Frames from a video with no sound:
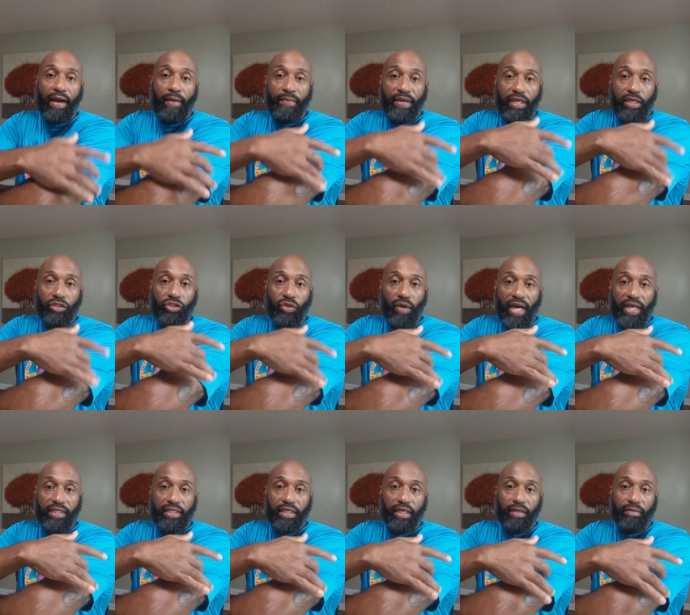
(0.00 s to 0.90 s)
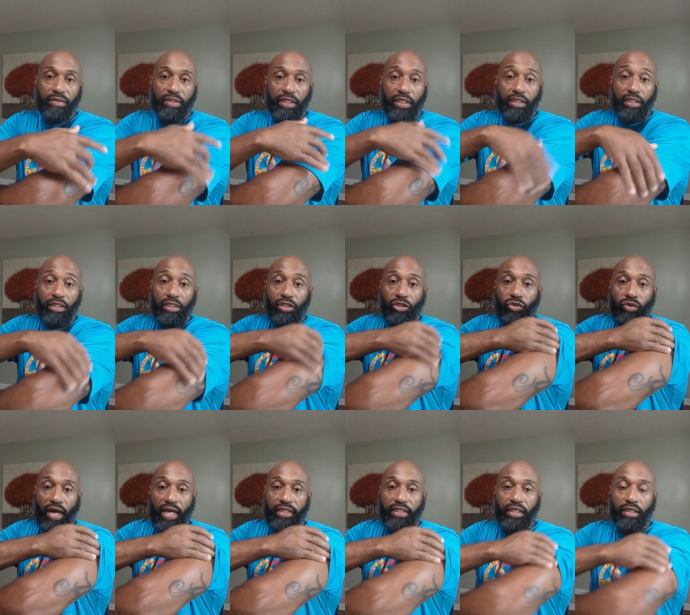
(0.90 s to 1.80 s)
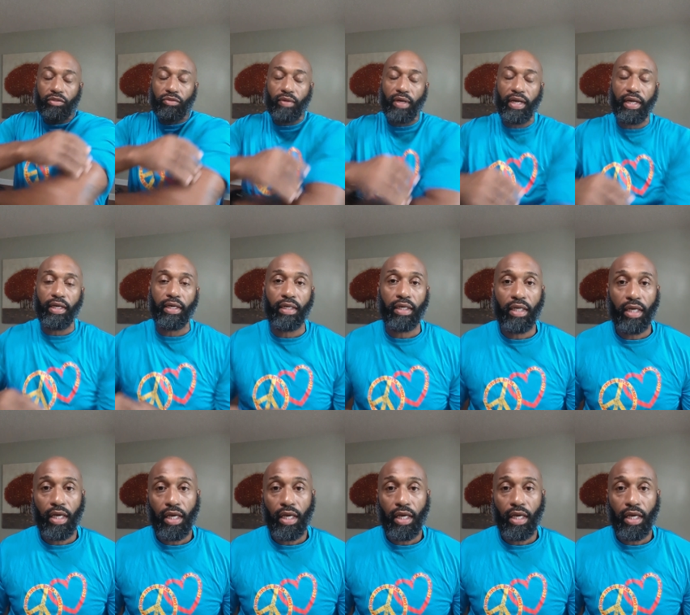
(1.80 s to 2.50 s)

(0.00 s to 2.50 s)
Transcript: I mean your triceps. This is your triceps right here.